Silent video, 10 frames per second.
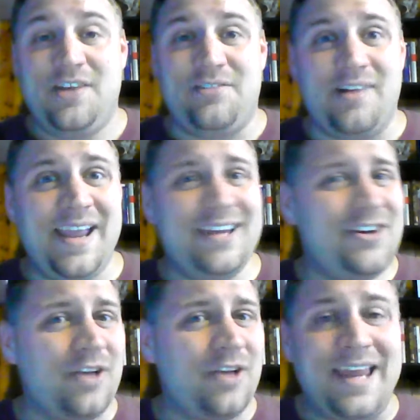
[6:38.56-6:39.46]
right?
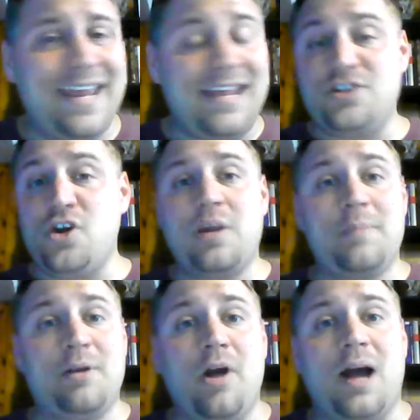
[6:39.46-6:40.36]
And don't get
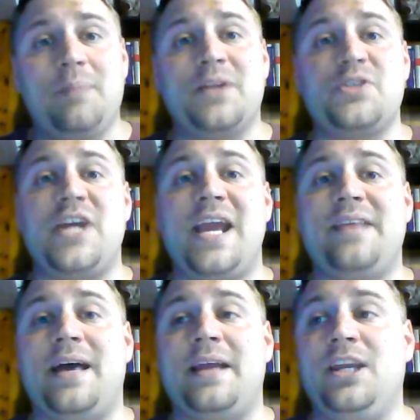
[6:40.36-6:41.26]
me wrong, I'm not saying
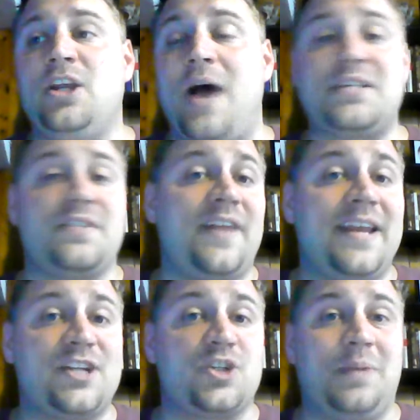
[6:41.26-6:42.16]
that as a
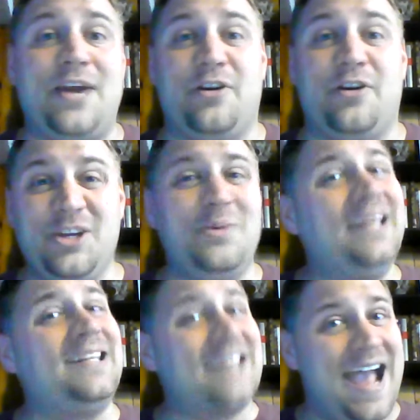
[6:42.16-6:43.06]
financial planner you
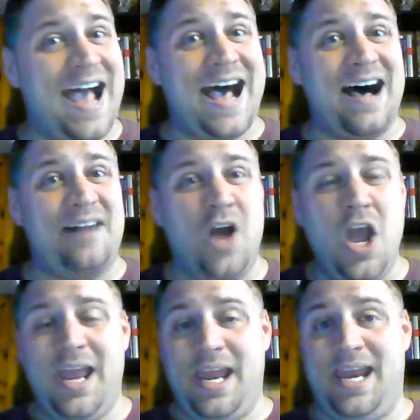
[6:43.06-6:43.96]
need to have
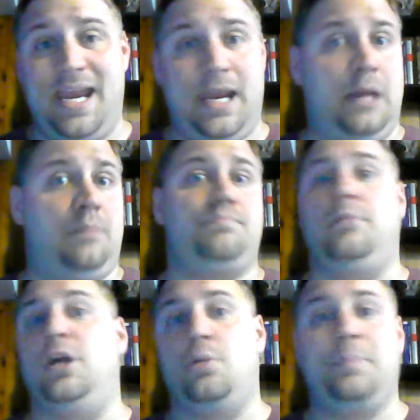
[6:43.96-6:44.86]

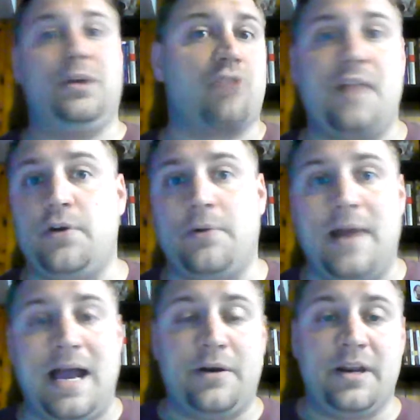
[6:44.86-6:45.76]
be driving
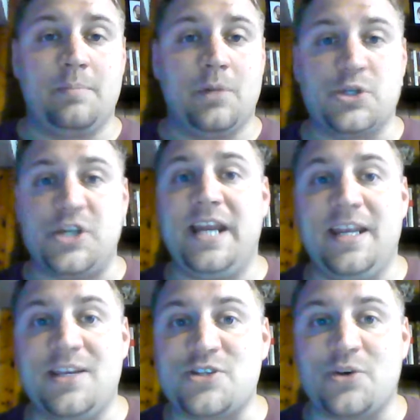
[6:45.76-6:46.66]
around in
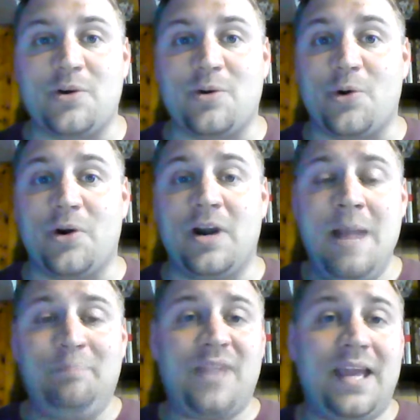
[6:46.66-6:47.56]
Mercedes or
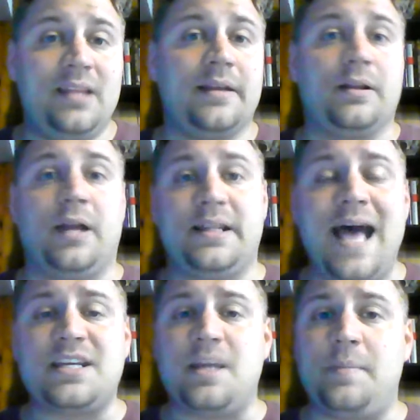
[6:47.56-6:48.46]
anything like
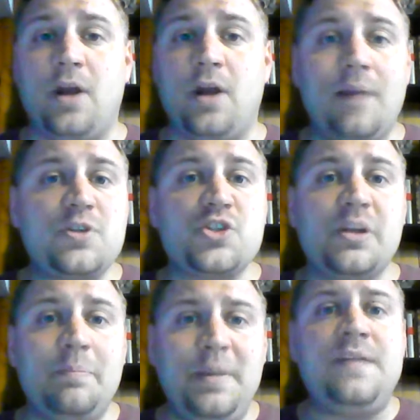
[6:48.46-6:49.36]
that. I mean,
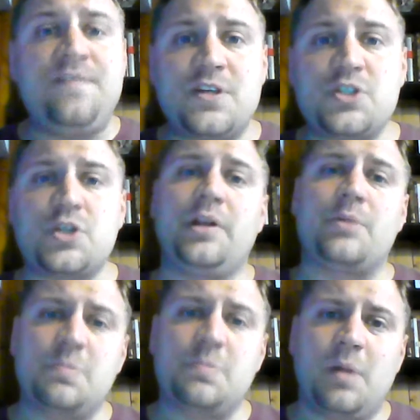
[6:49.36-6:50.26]
obviously be fiscally
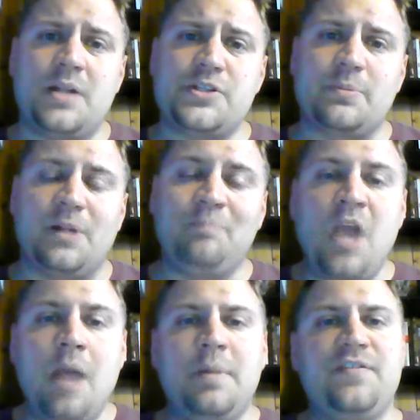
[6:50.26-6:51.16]
responsible,
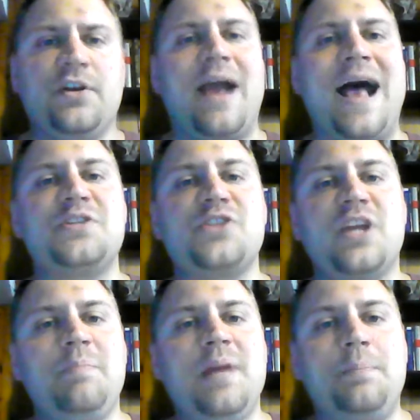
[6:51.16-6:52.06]
but if you're
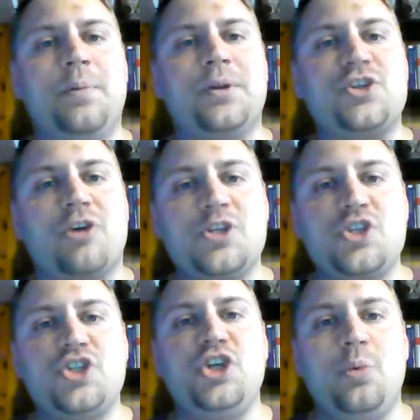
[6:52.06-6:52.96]
asking people to
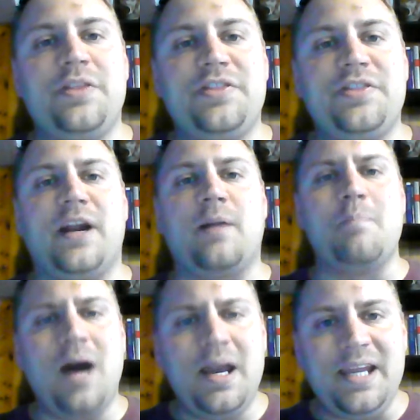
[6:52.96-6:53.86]
trust you with their
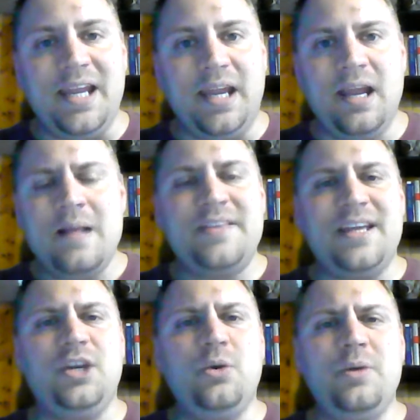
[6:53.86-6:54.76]
money,
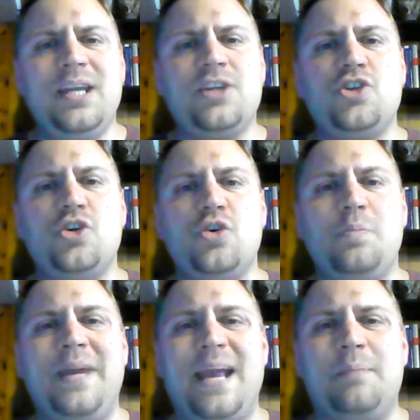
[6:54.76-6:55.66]
then you need to
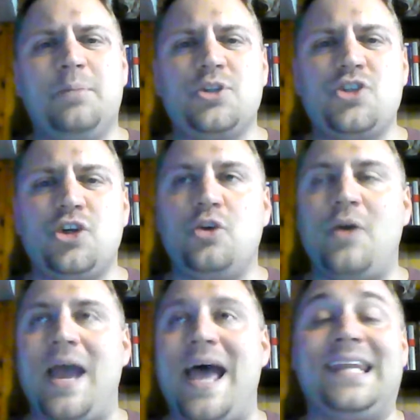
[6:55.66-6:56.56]
be able
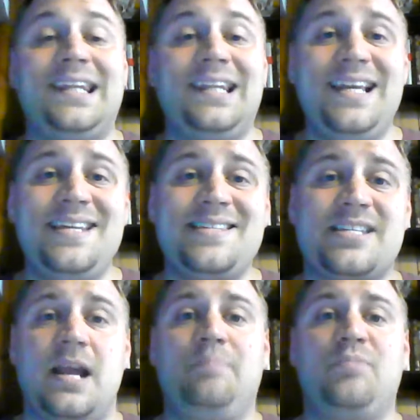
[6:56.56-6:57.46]
to at
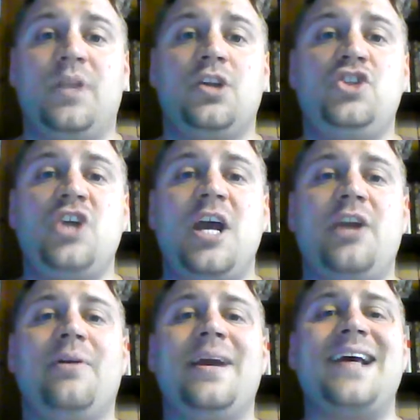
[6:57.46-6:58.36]
least
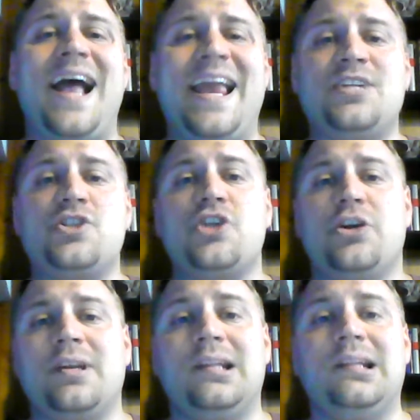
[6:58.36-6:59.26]
generate a
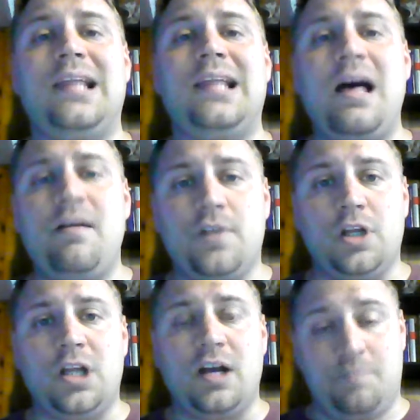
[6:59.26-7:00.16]
certain
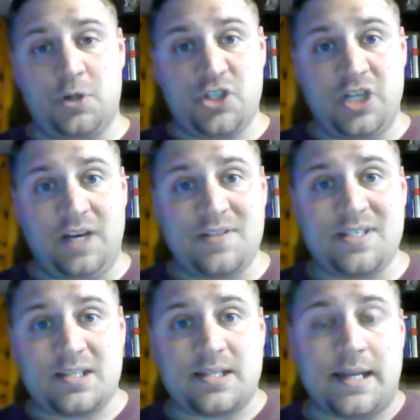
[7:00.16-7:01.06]
level of perceived
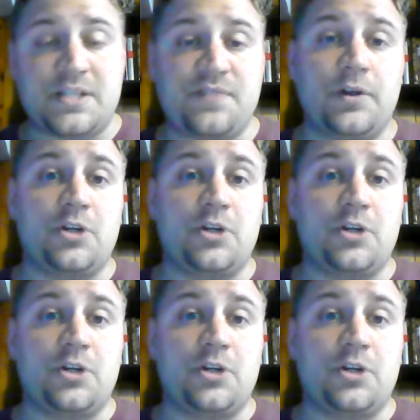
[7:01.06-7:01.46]
success for